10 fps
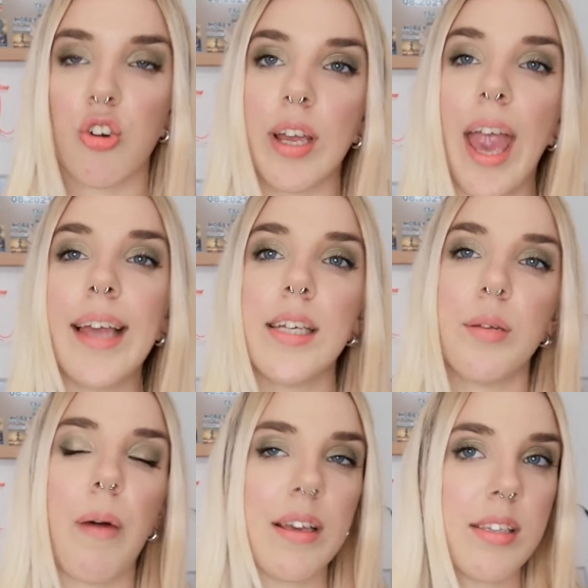
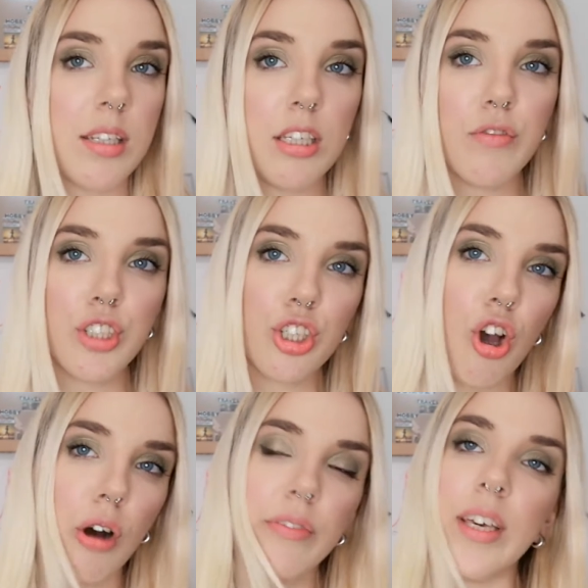Created by Stephen
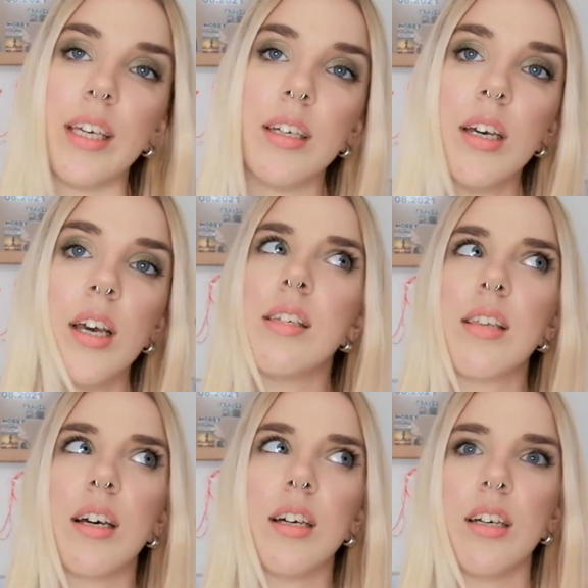Covey, is
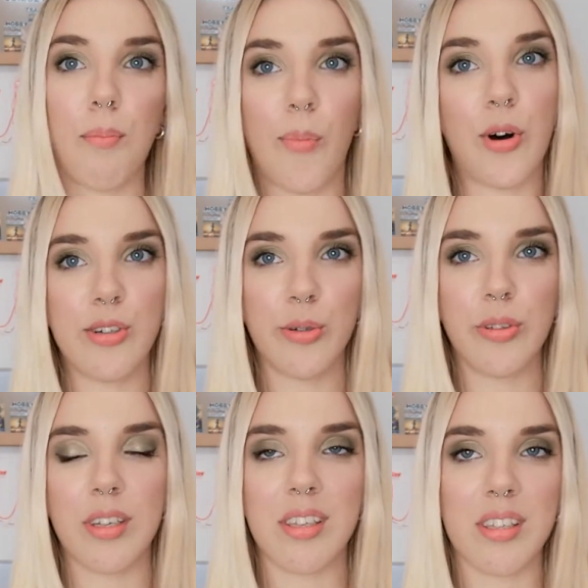a model
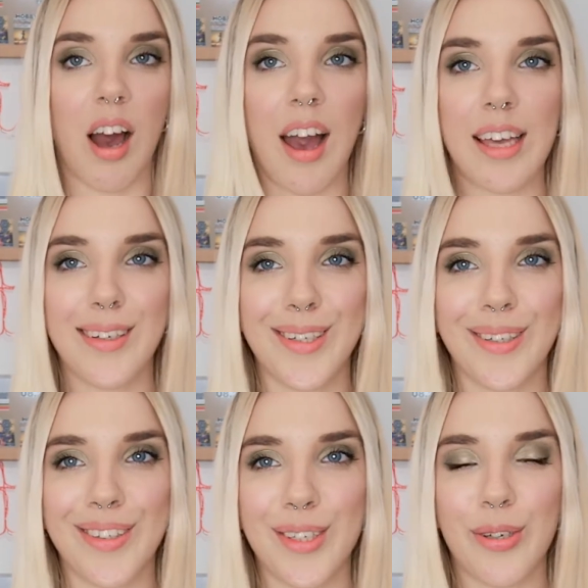
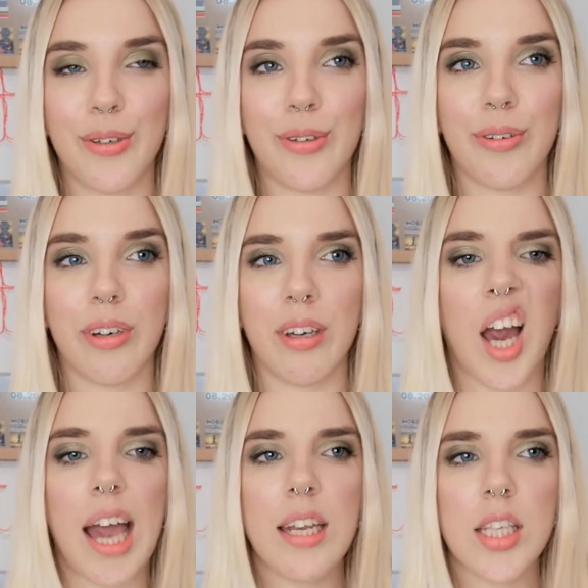designed to
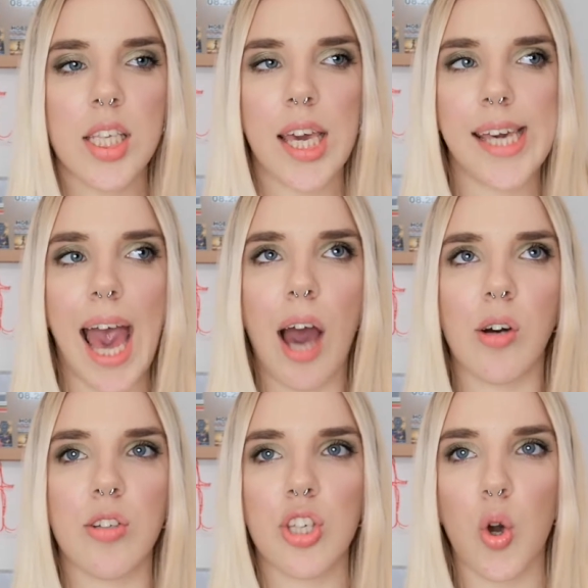kind of take
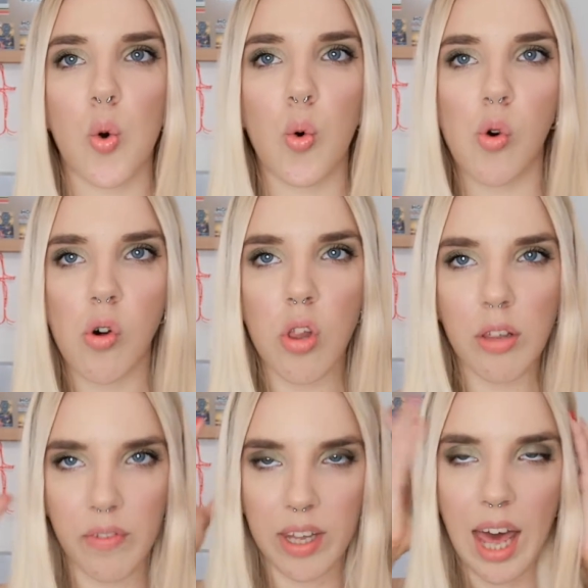out all
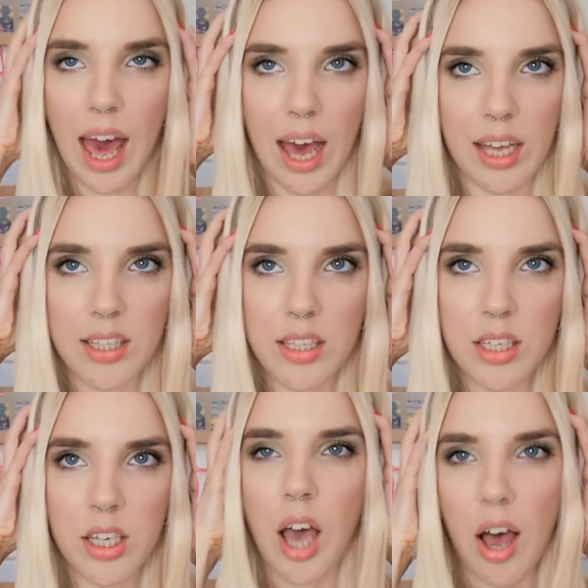of that
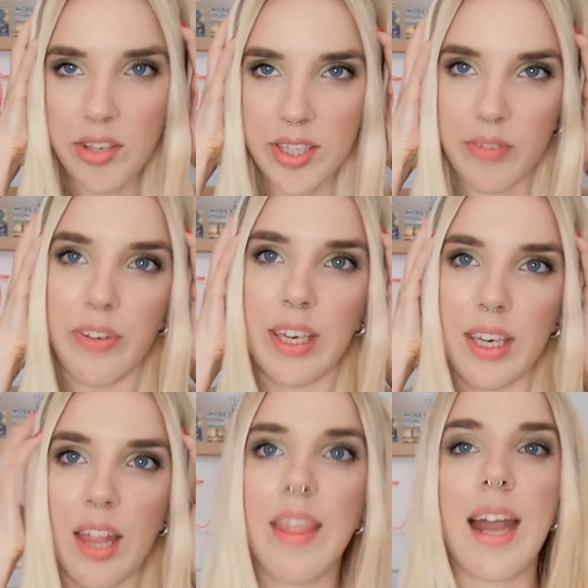task
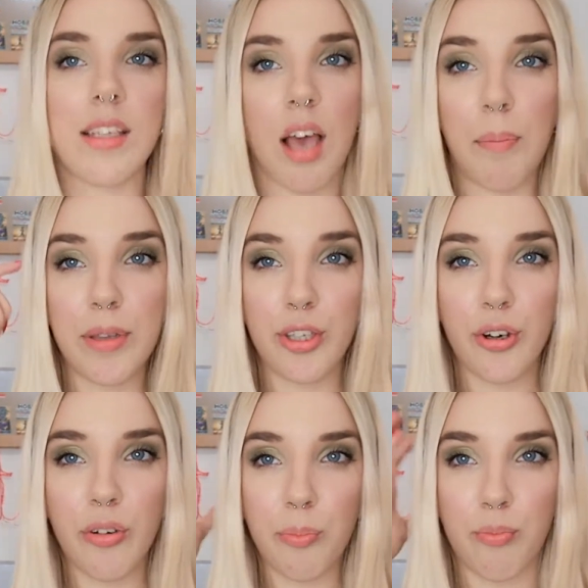thinking that is up in
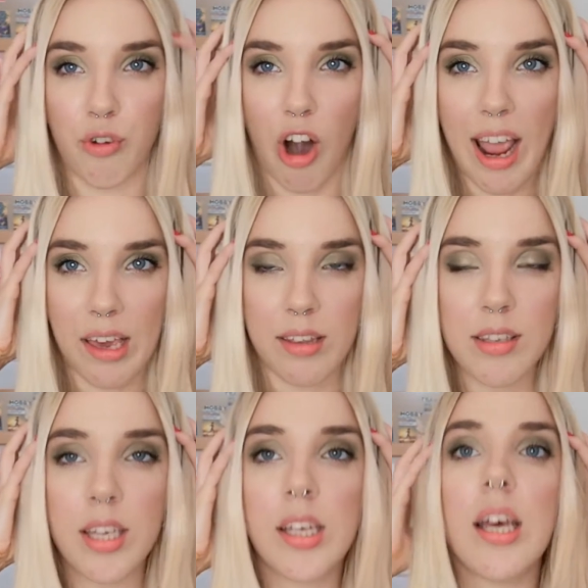your brain